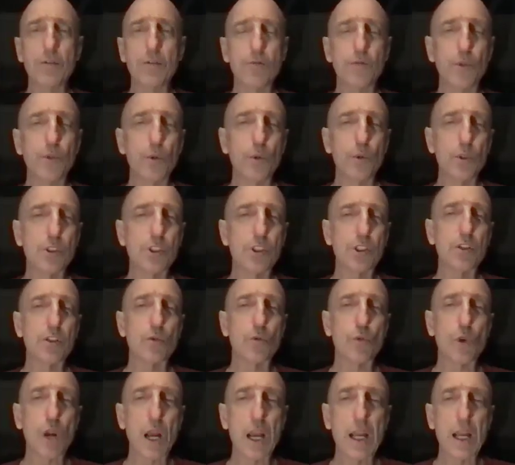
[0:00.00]
influence in
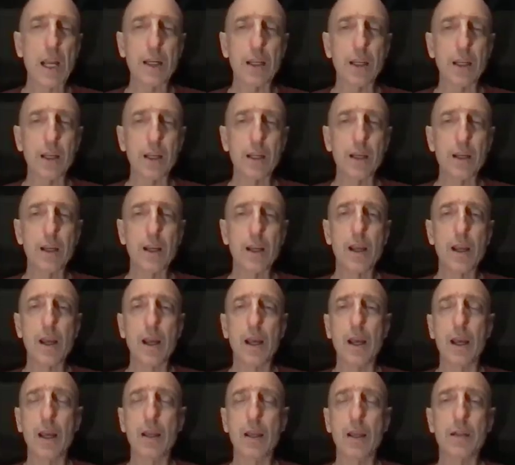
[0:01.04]
the writing.
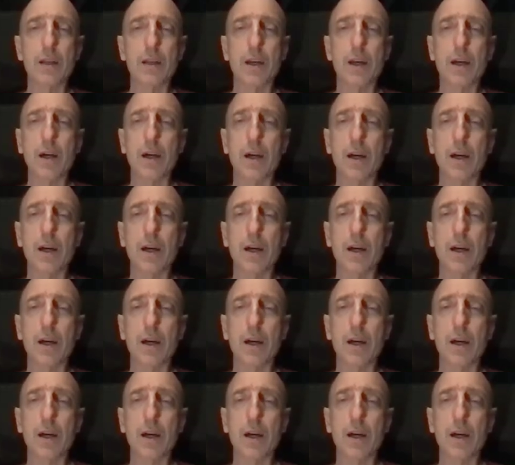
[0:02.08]
And